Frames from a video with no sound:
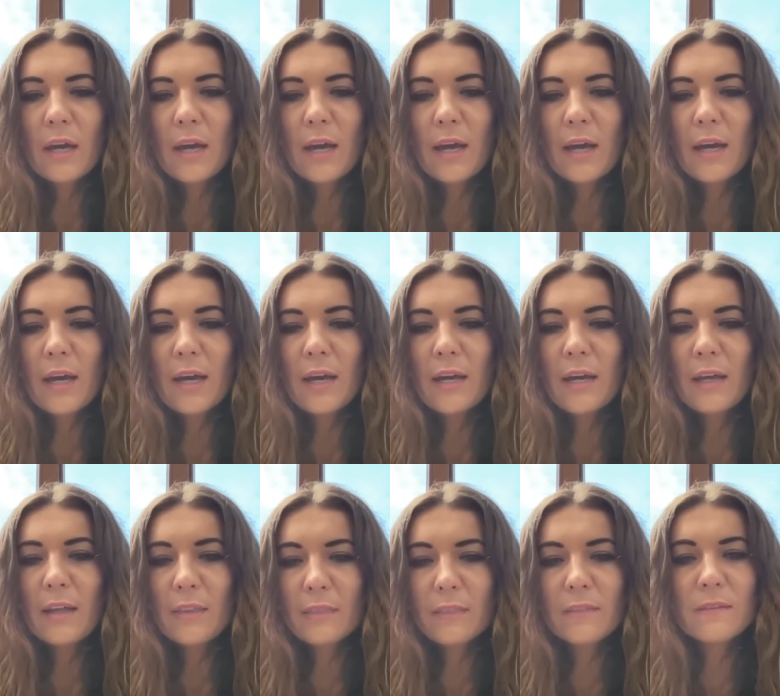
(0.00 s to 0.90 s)

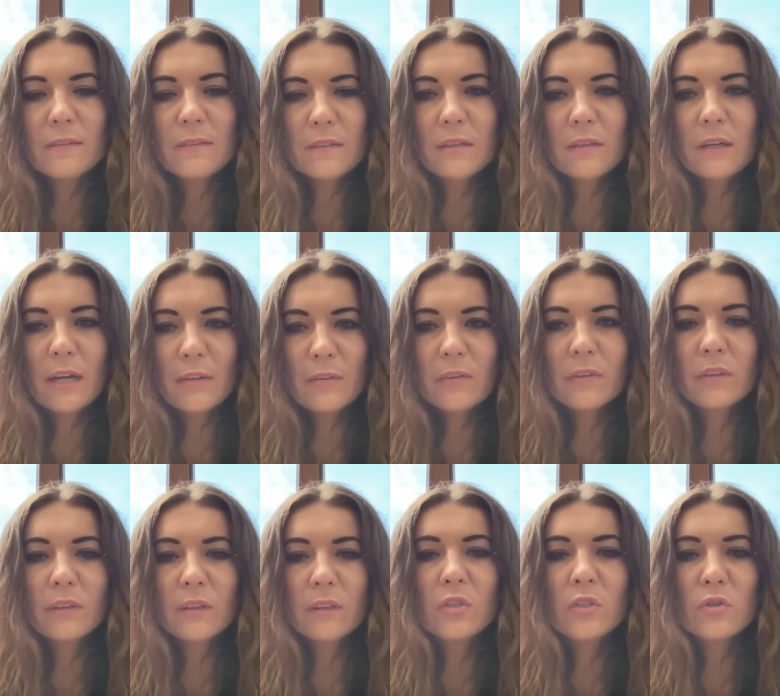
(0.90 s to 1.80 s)
And so uh, I
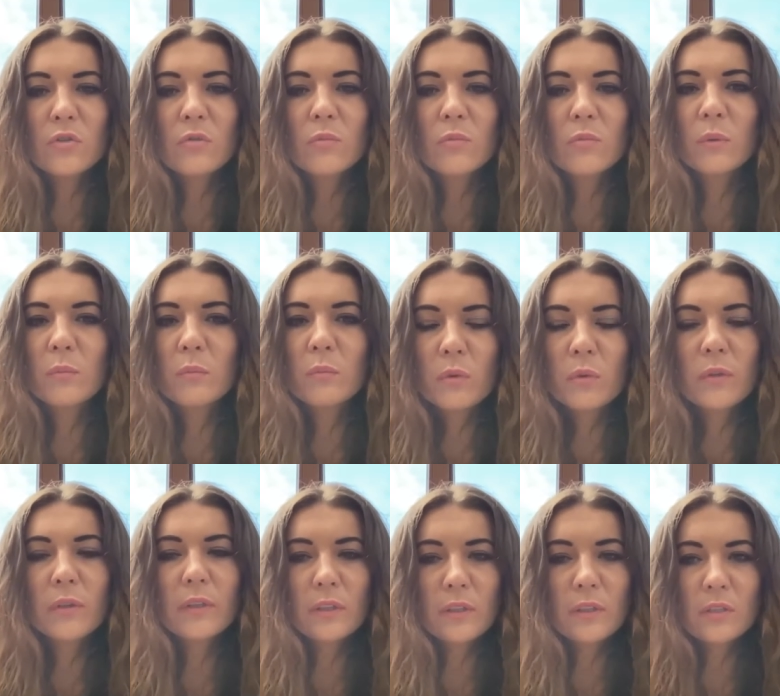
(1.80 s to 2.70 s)
think it should be
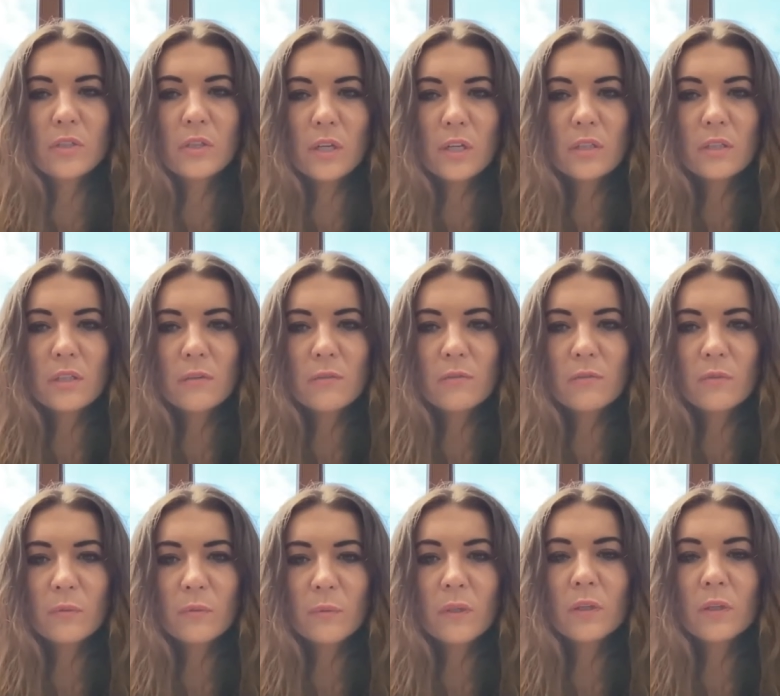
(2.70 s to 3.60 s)
more initiative
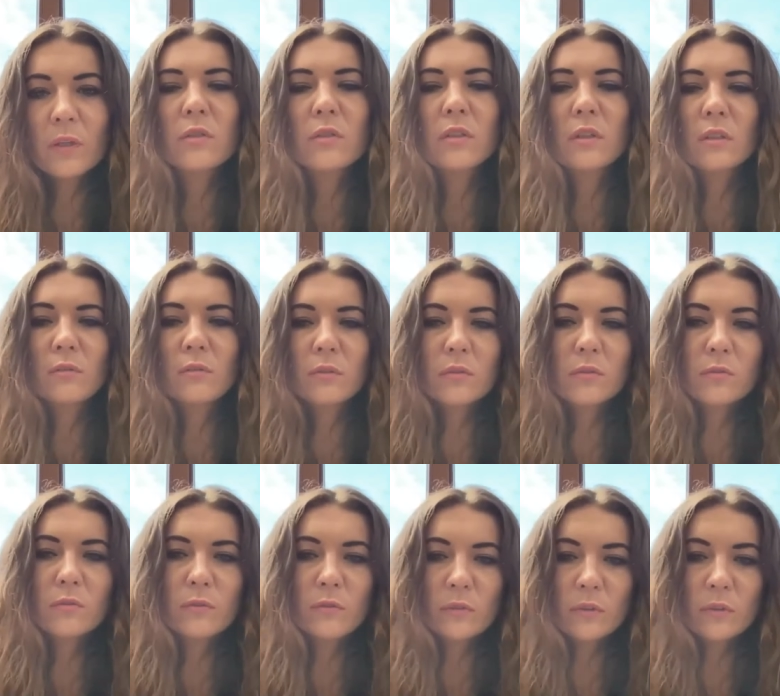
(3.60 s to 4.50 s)
because even
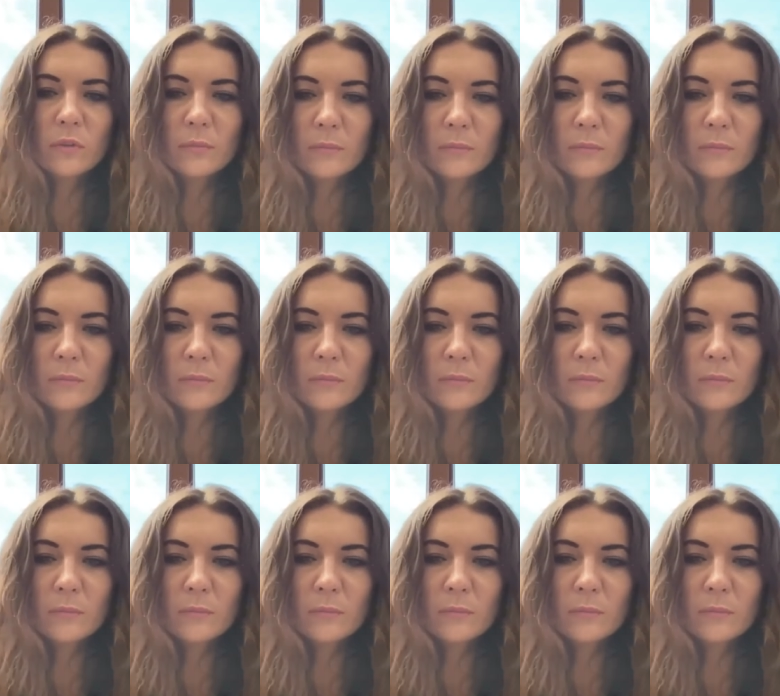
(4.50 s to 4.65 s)
for